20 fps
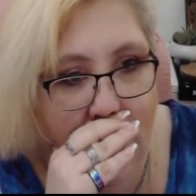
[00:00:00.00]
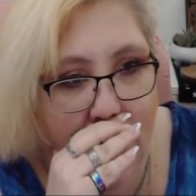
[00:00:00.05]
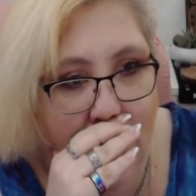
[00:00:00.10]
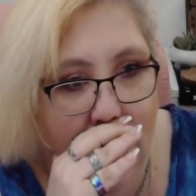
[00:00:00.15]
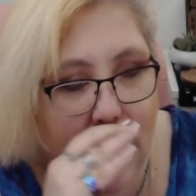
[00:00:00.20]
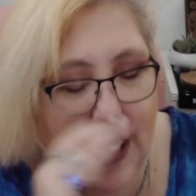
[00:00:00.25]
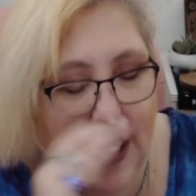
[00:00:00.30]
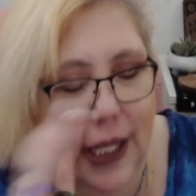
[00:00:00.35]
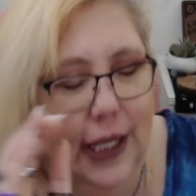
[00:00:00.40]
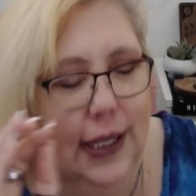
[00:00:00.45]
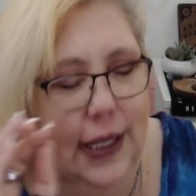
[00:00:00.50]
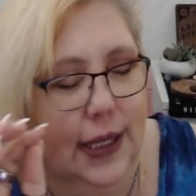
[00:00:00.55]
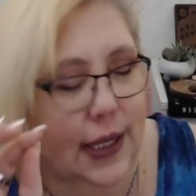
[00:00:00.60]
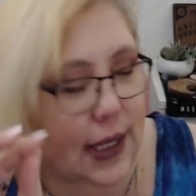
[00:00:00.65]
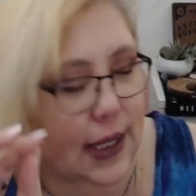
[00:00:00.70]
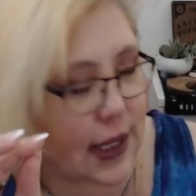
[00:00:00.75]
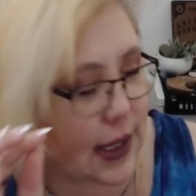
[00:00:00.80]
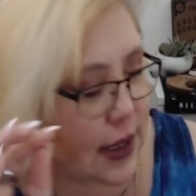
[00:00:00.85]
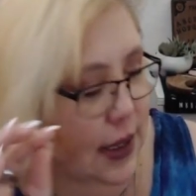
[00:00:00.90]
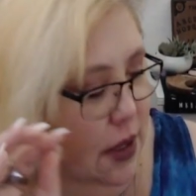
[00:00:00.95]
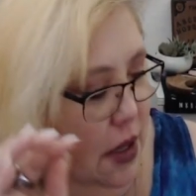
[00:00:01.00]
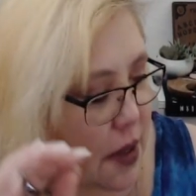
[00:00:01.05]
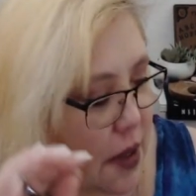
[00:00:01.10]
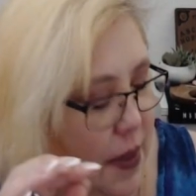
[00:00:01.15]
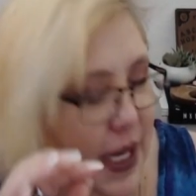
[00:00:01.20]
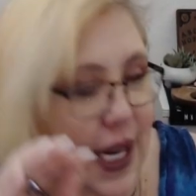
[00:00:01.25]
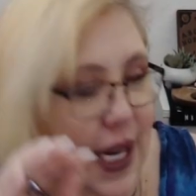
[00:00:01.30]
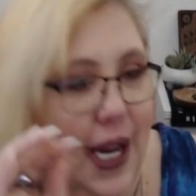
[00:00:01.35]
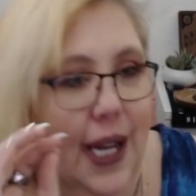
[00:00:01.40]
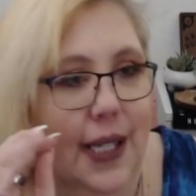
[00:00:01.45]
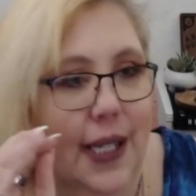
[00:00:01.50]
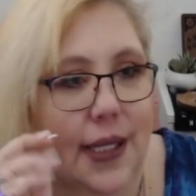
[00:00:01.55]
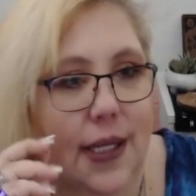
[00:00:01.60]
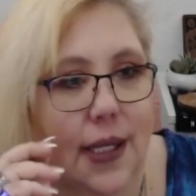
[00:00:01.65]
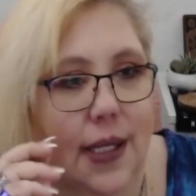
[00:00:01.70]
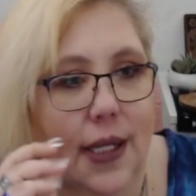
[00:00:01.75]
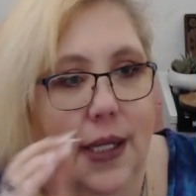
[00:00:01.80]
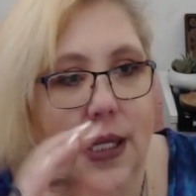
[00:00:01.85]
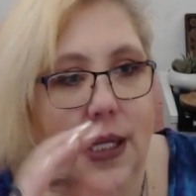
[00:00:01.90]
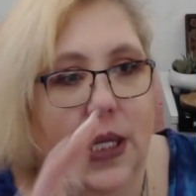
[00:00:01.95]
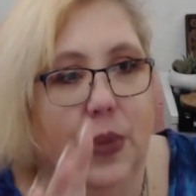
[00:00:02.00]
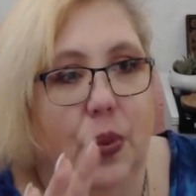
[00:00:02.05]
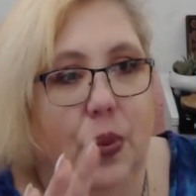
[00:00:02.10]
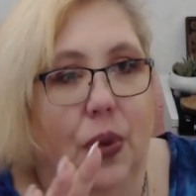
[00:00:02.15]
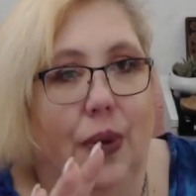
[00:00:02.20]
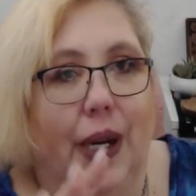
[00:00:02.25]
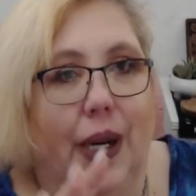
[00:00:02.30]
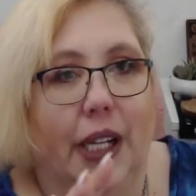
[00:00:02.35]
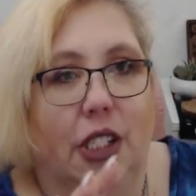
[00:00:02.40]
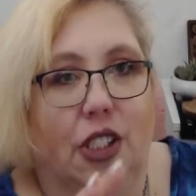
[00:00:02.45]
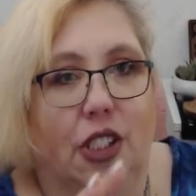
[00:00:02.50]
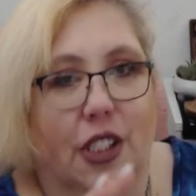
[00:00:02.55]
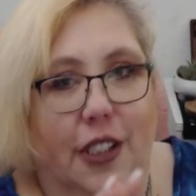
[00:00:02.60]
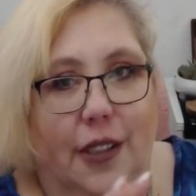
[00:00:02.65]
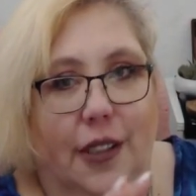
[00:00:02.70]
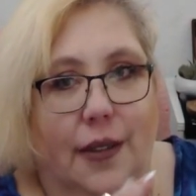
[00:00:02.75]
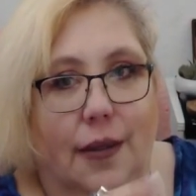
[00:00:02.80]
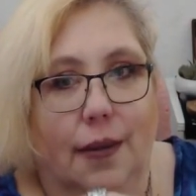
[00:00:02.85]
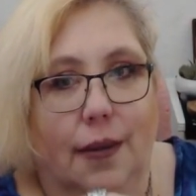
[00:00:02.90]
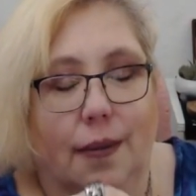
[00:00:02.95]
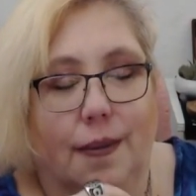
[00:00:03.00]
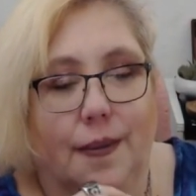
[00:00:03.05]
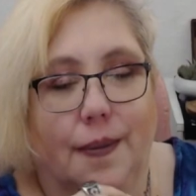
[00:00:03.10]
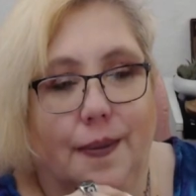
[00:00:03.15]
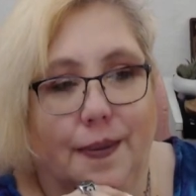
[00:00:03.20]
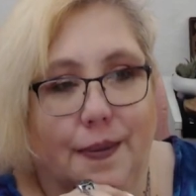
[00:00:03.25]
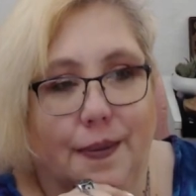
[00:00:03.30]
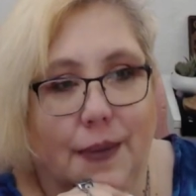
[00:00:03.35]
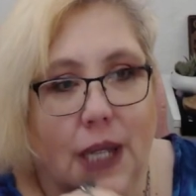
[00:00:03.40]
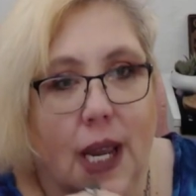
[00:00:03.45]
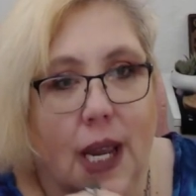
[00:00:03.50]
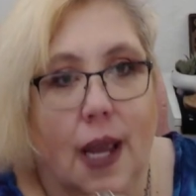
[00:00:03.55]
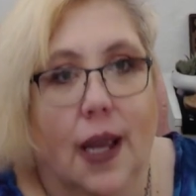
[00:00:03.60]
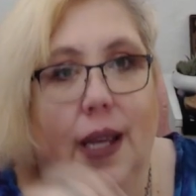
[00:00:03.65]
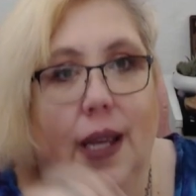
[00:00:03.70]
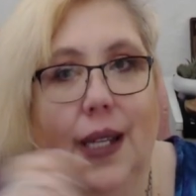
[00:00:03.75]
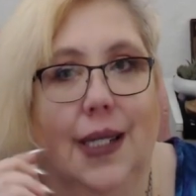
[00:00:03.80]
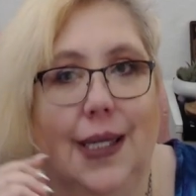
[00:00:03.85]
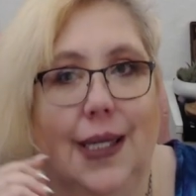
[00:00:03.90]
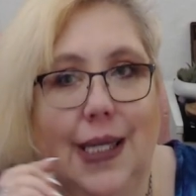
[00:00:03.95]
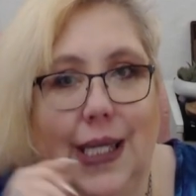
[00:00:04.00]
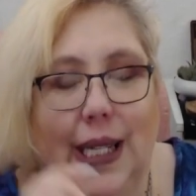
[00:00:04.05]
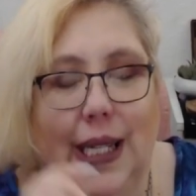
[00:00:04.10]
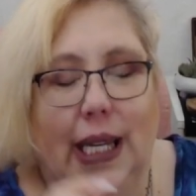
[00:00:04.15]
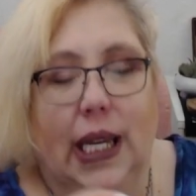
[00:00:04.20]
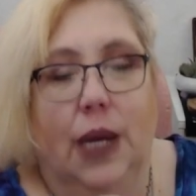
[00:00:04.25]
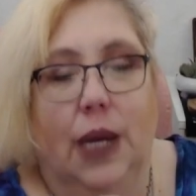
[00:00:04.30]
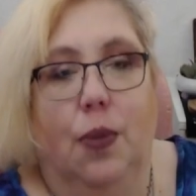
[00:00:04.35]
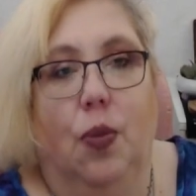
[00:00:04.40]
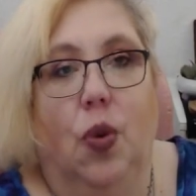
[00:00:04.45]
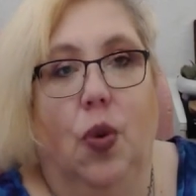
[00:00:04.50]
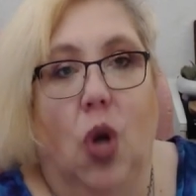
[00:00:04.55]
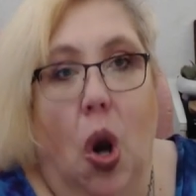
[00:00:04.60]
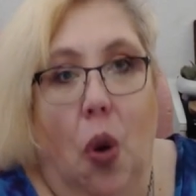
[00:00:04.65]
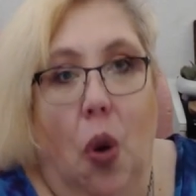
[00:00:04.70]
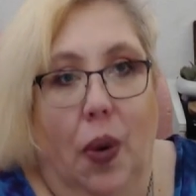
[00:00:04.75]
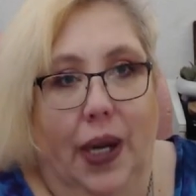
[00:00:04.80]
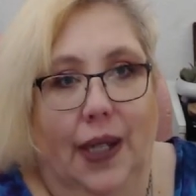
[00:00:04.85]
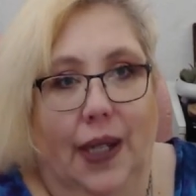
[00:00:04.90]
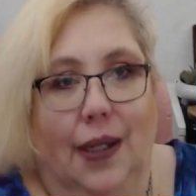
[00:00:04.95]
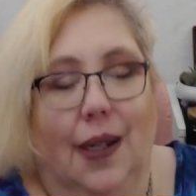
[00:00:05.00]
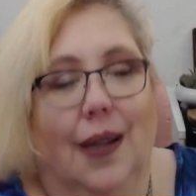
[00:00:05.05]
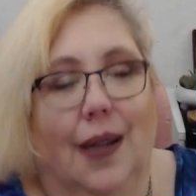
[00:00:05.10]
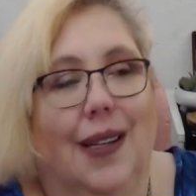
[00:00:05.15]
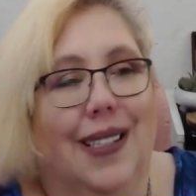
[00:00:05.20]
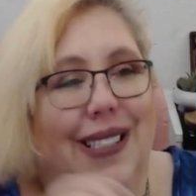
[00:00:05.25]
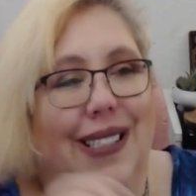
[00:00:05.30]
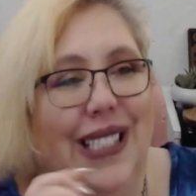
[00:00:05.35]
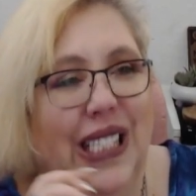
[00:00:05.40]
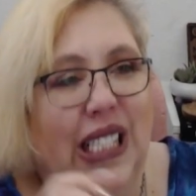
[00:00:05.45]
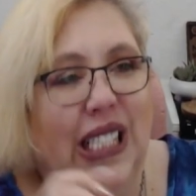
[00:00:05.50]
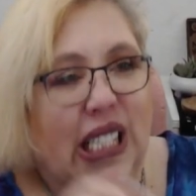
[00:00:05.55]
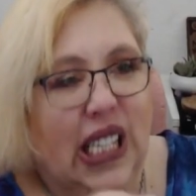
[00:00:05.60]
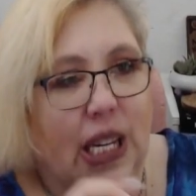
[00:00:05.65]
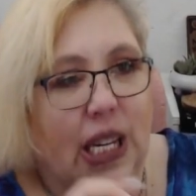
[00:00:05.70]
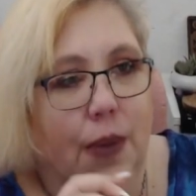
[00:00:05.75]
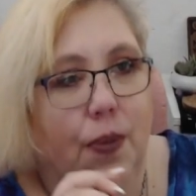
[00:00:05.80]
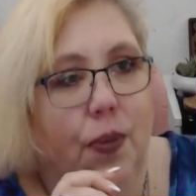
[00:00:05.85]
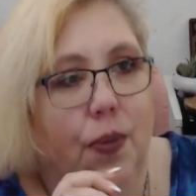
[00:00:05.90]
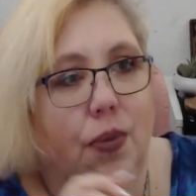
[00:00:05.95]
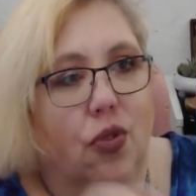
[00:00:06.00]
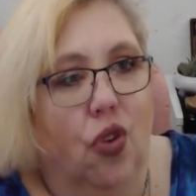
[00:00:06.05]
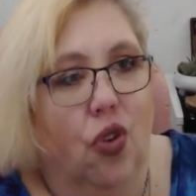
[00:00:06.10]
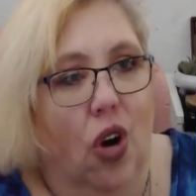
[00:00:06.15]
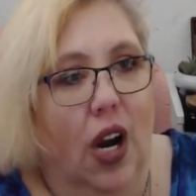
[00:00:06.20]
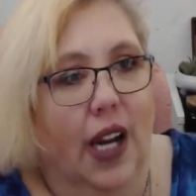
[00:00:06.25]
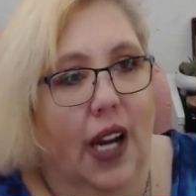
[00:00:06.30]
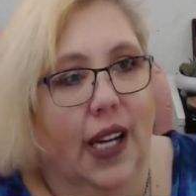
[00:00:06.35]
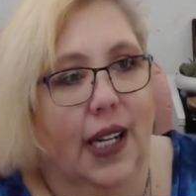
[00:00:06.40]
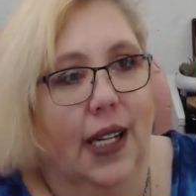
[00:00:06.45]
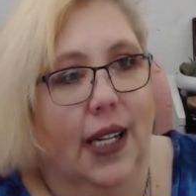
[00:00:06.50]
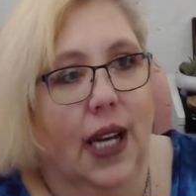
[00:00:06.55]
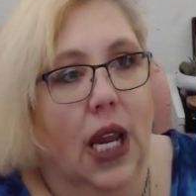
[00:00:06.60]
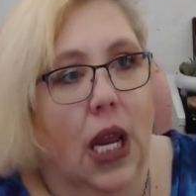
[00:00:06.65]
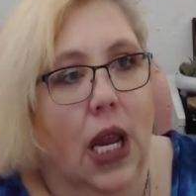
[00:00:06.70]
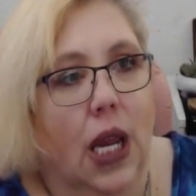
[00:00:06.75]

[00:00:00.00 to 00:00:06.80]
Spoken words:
He sees Army as inspiration to keep going, to keep trying.